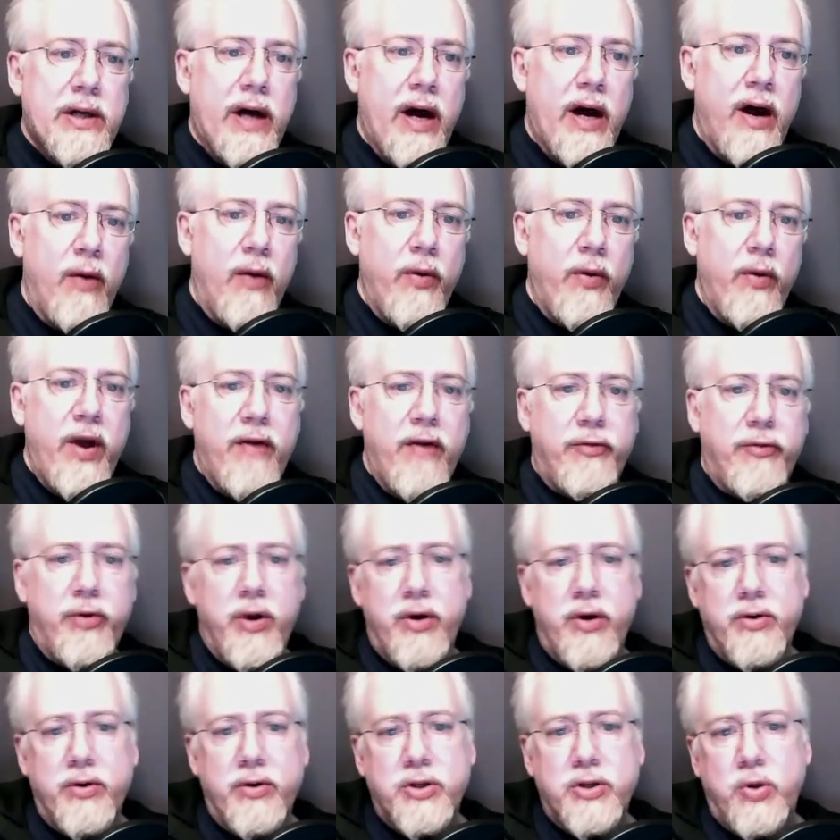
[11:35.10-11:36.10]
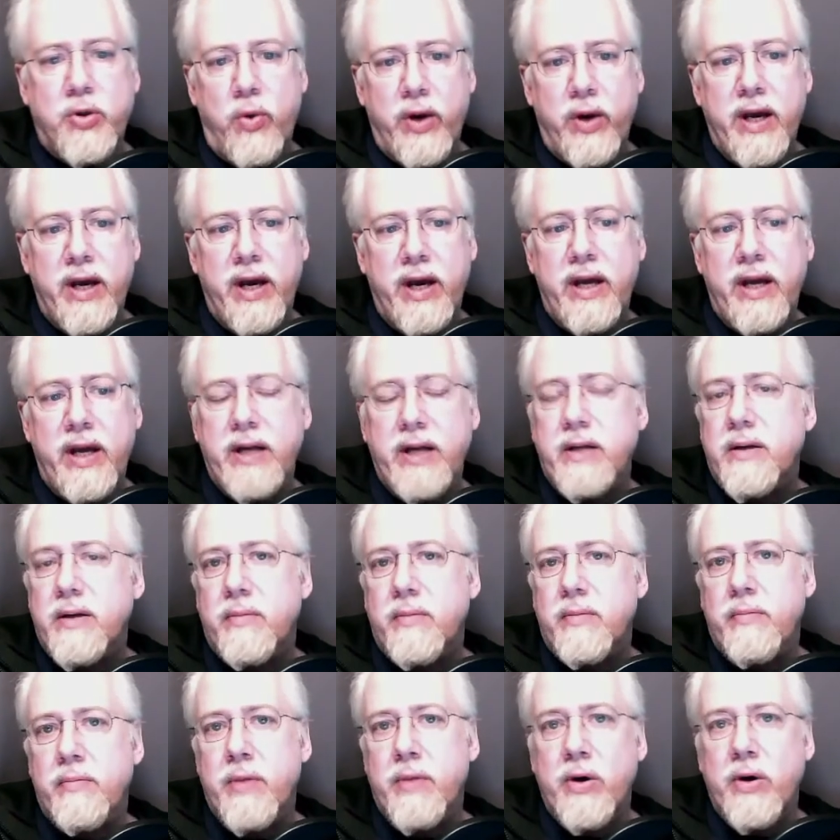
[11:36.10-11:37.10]
We have 328
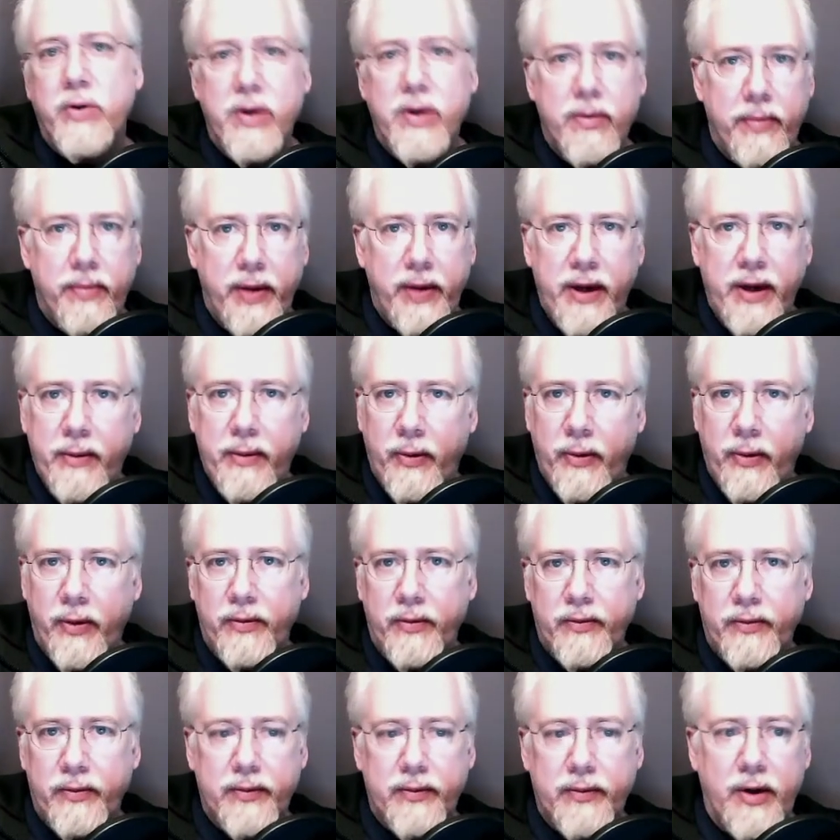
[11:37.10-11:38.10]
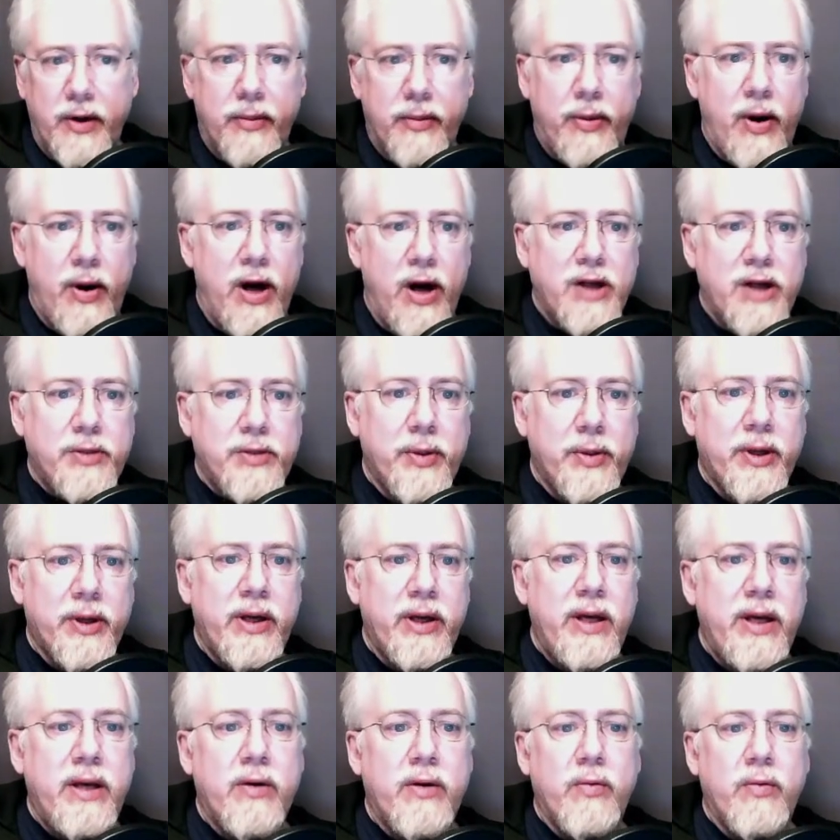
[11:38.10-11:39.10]
million people
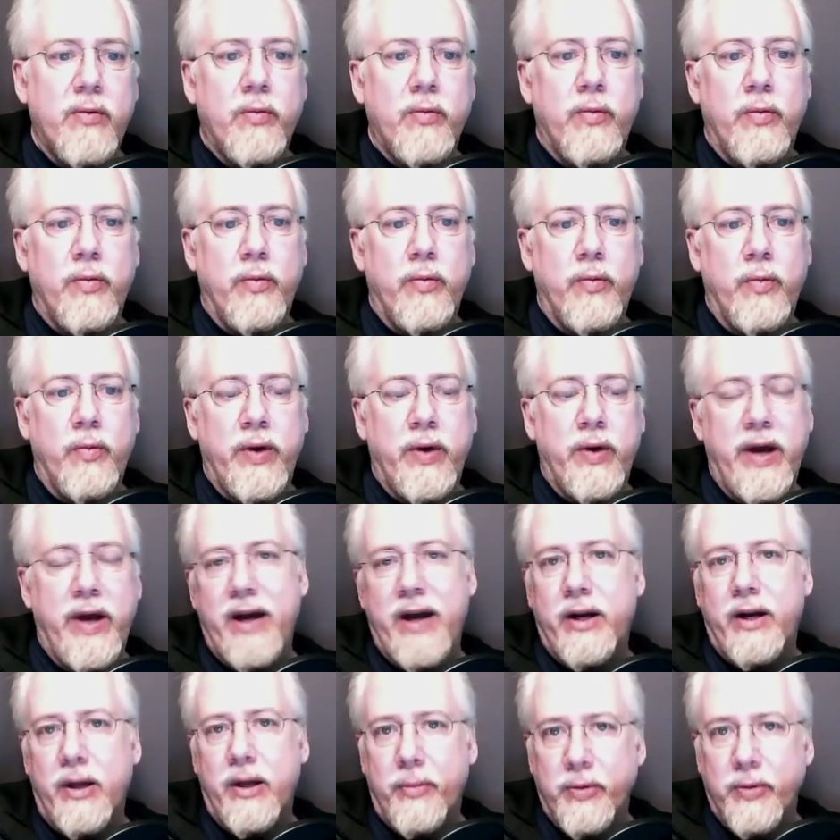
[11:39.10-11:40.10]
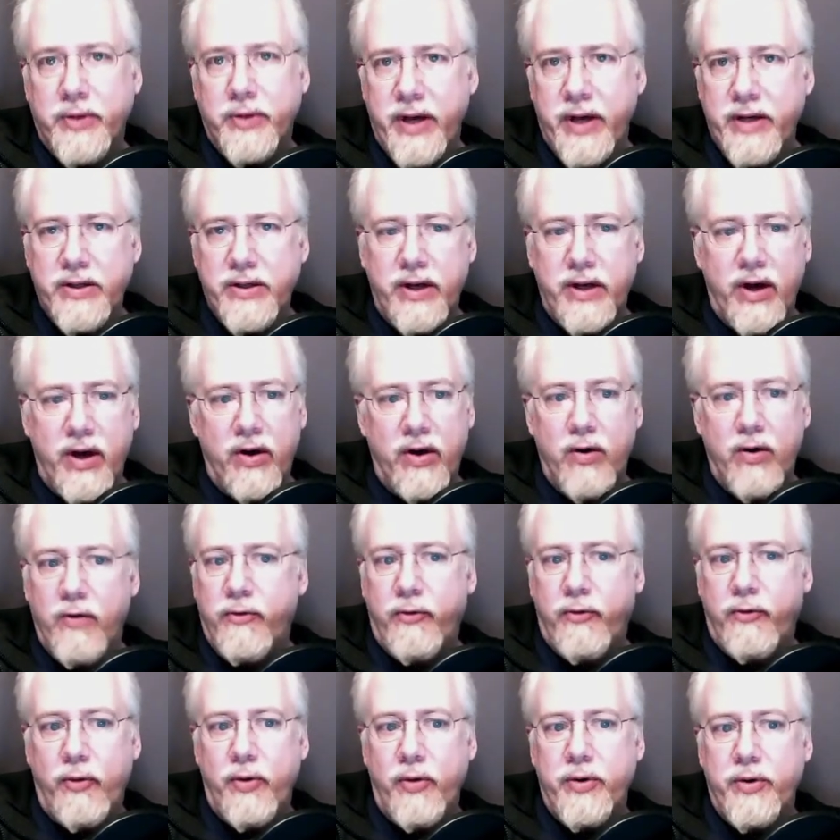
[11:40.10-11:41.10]
approximately. We had a couple days ago
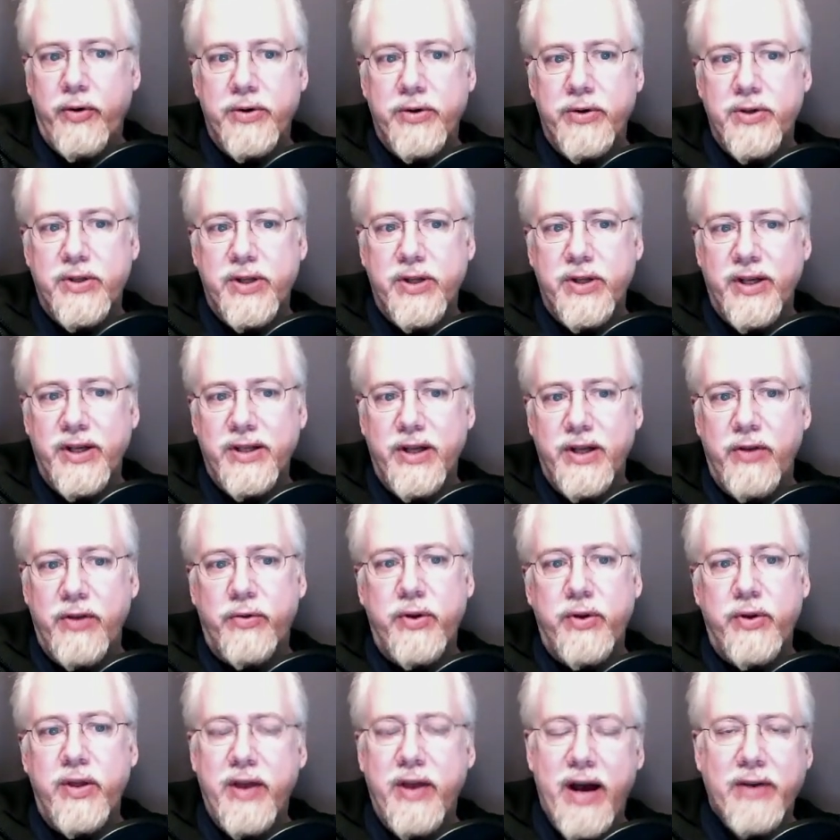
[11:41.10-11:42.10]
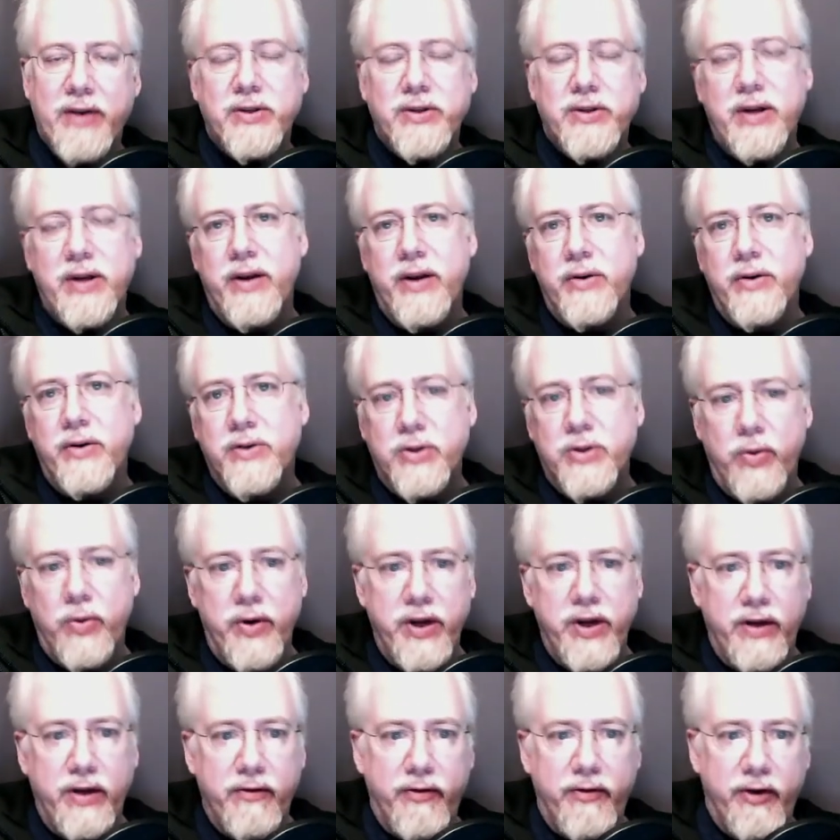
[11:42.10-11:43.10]

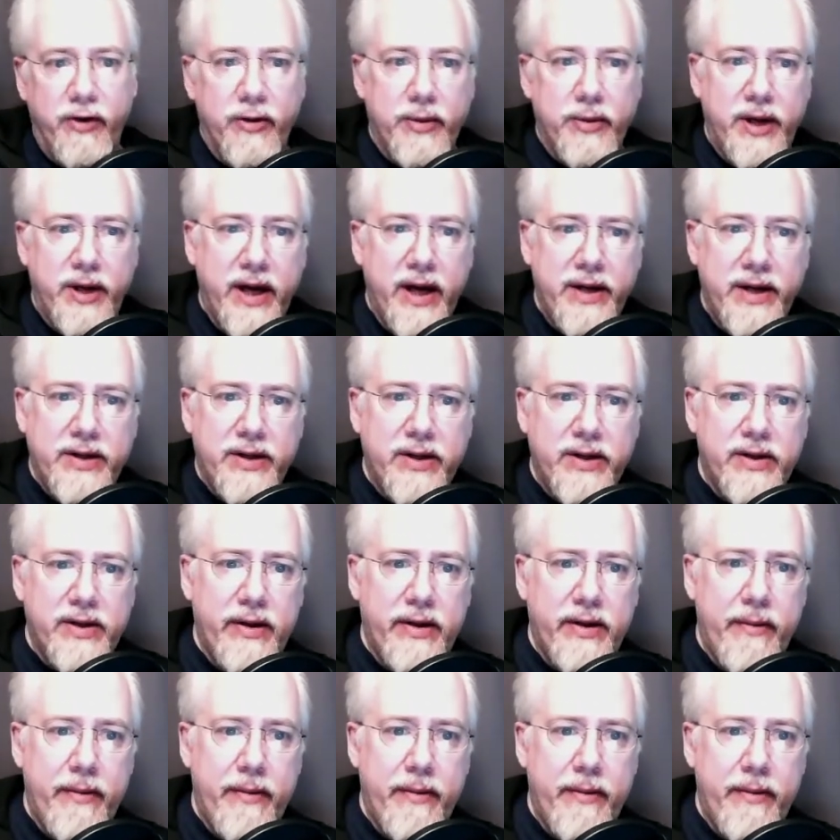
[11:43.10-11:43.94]
463,820 confirmed cases.